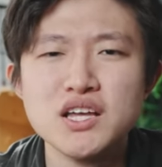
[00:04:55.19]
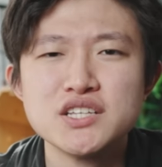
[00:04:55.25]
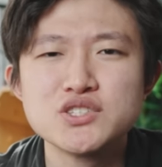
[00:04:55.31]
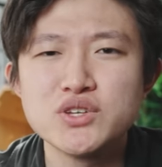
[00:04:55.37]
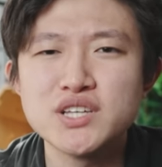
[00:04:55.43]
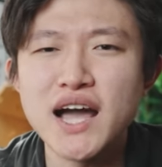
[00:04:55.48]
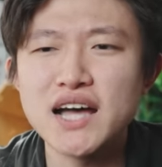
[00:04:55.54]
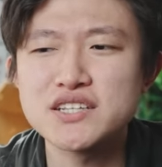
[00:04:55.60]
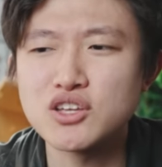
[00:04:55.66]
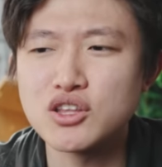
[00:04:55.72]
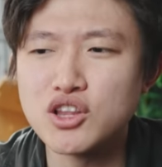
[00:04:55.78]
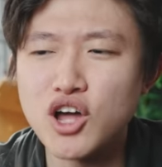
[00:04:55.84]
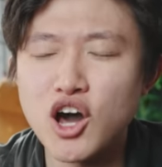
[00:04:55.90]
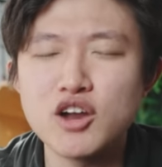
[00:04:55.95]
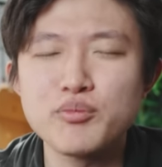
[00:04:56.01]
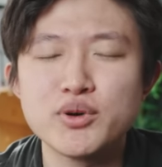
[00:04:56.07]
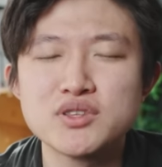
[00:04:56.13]
So it has a
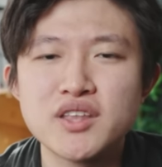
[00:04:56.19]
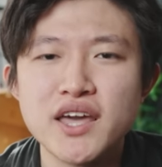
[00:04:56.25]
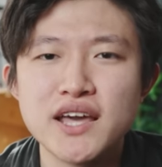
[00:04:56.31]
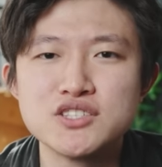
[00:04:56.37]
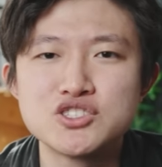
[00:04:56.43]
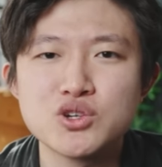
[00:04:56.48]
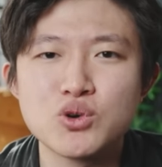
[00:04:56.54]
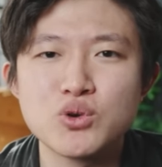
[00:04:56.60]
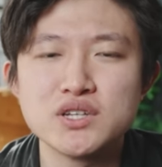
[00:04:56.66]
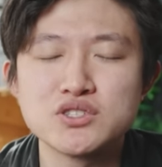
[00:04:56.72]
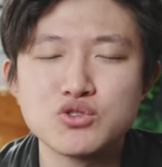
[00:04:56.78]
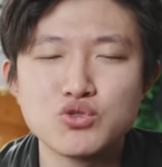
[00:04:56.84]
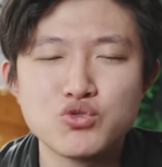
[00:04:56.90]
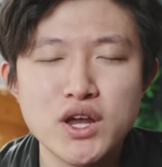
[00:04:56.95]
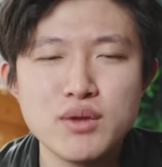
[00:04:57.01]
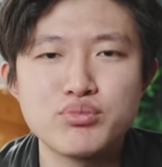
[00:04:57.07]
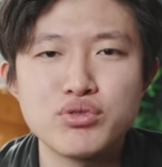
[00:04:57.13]
lot of potential. It's a
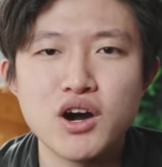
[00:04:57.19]
great